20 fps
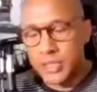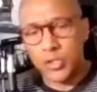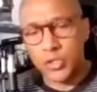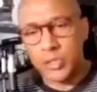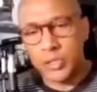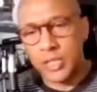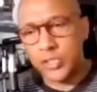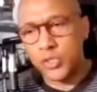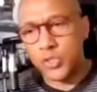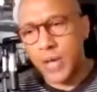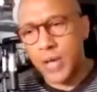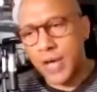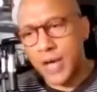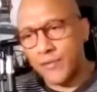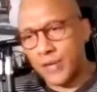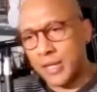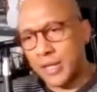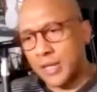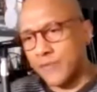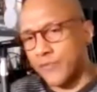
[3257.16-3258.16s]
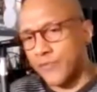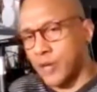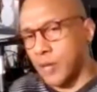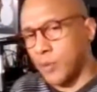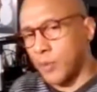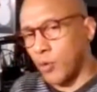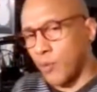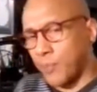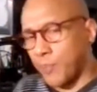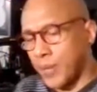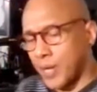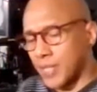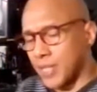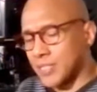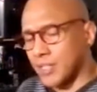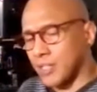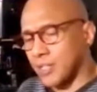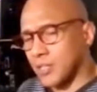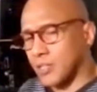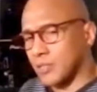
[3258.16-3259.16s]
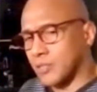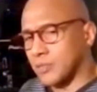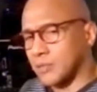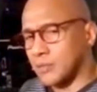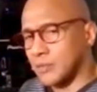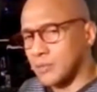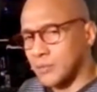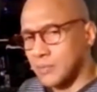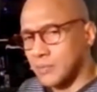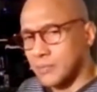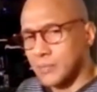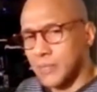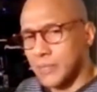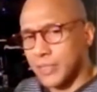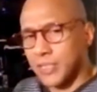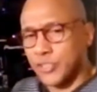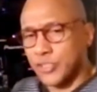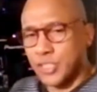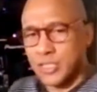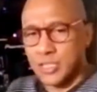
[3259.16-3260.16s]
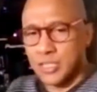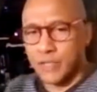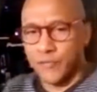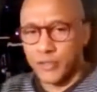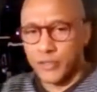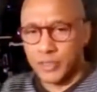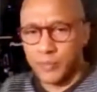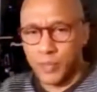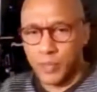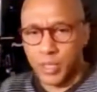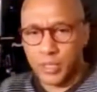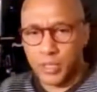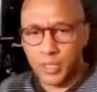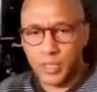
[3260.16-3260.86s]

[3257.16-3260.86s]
Did you have any involvement with Paris Nicole? I think she's in the Philly